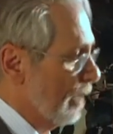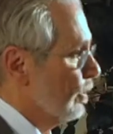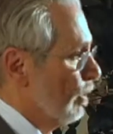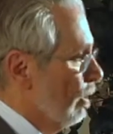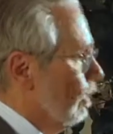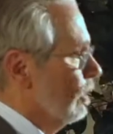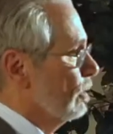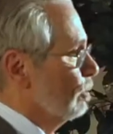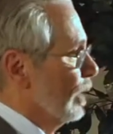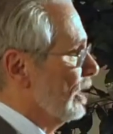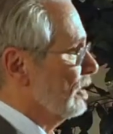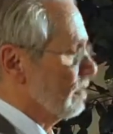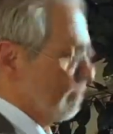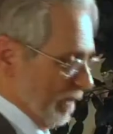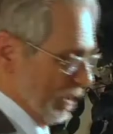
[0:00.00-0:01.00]
and
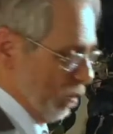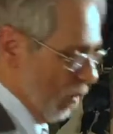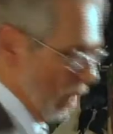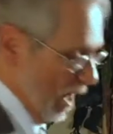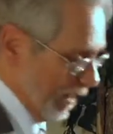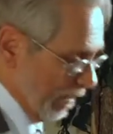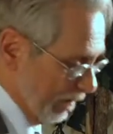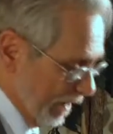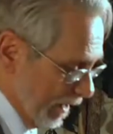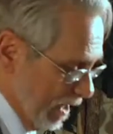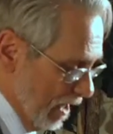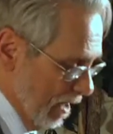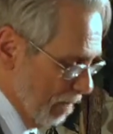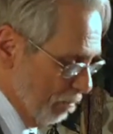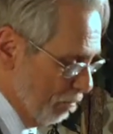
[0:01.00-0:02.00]
always
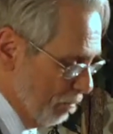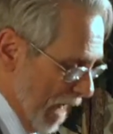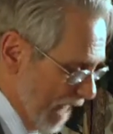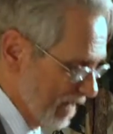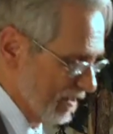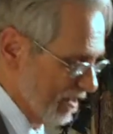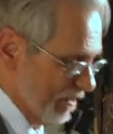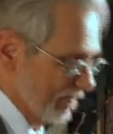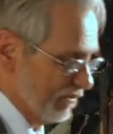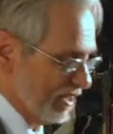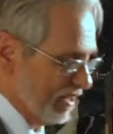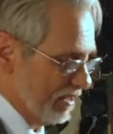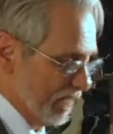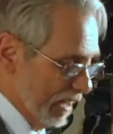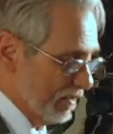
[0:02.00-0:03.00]
requiring
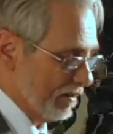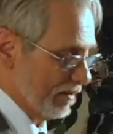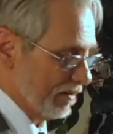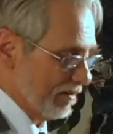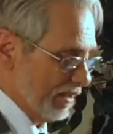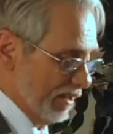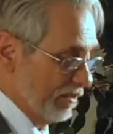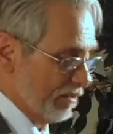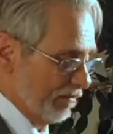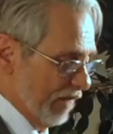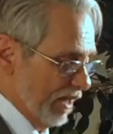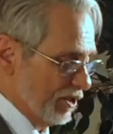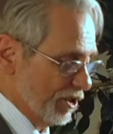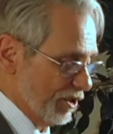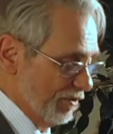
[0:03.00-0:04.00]
massive statist
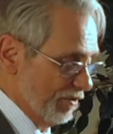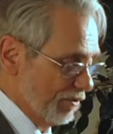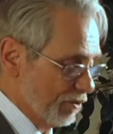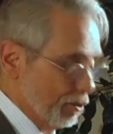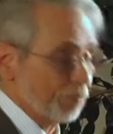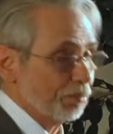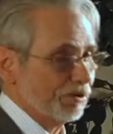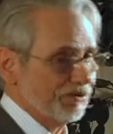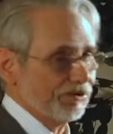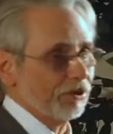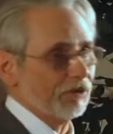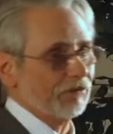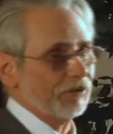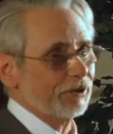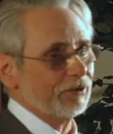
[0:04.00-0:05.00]
interventions to
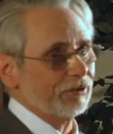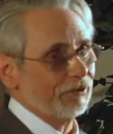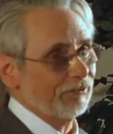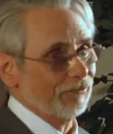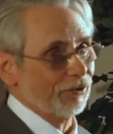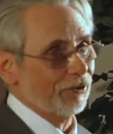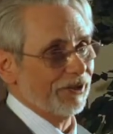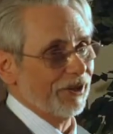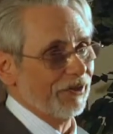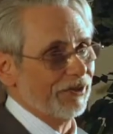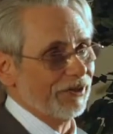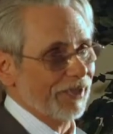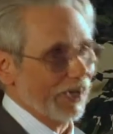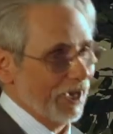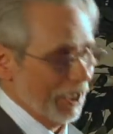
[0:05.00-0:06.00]
preserve it for
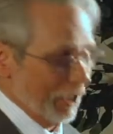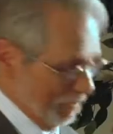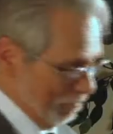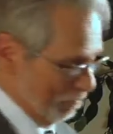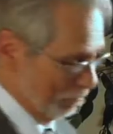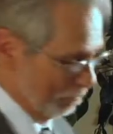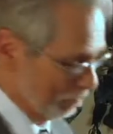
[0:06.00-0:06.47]
another day,